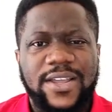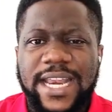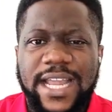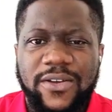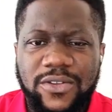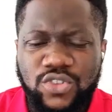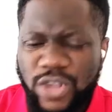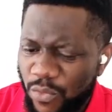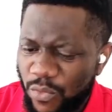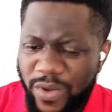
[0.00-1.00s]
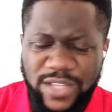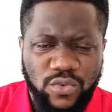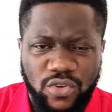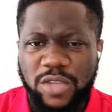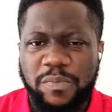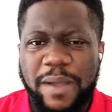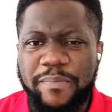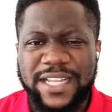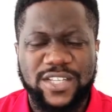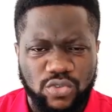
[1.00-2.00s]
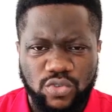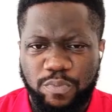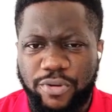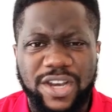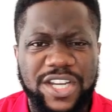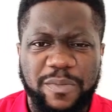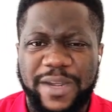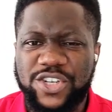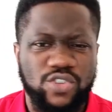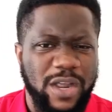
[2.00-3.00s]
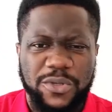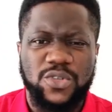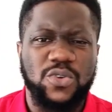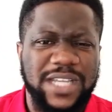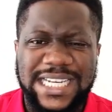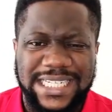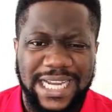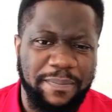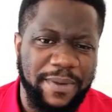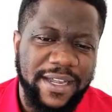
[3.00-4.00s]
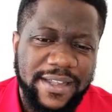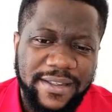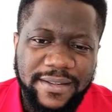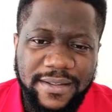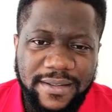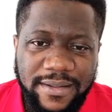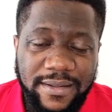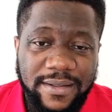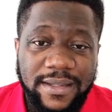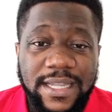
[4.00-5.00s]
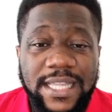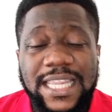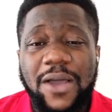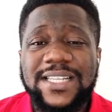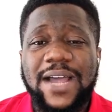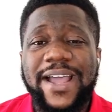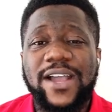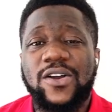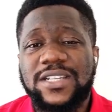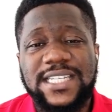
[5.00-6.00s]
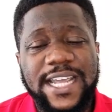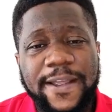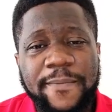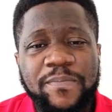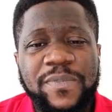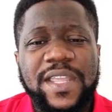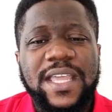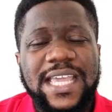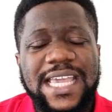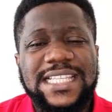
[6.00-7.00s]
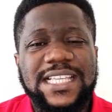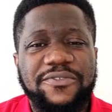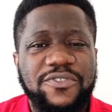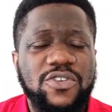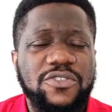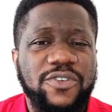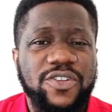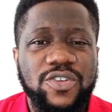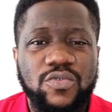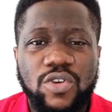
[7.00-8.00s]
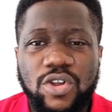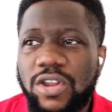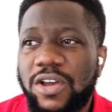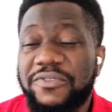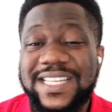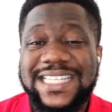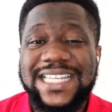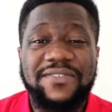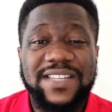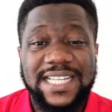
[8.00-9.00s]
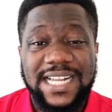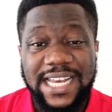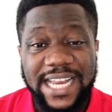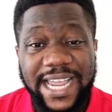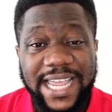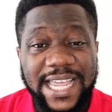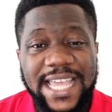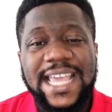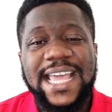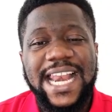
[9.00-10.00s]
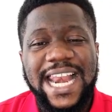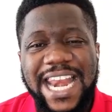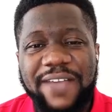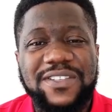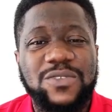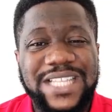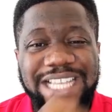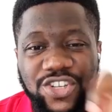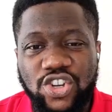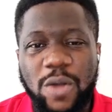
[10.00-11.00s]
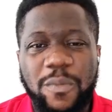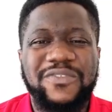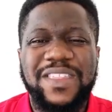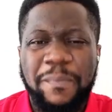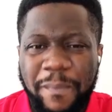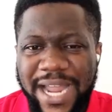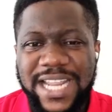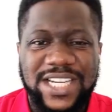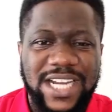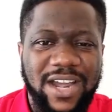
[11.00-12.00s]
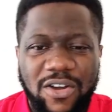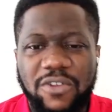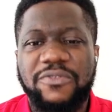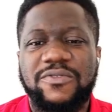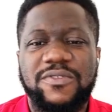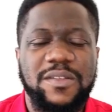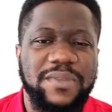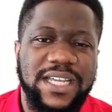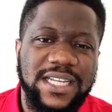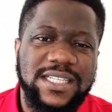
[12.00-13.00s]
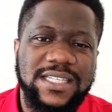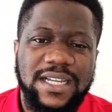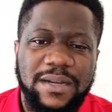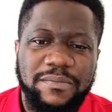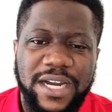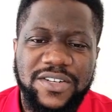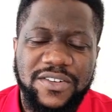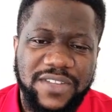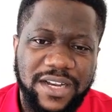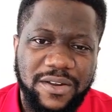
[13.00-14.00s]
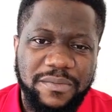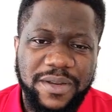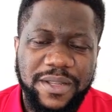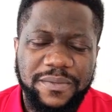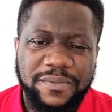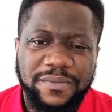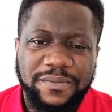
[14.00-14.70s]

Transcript: Oh, yeah, now. So I went, got my best suit, polished my shoe. I was looking dapper. That was how I got there. Interviewed for the role of a service clerk, left with a job of the manager of the biggest um, branch of that company.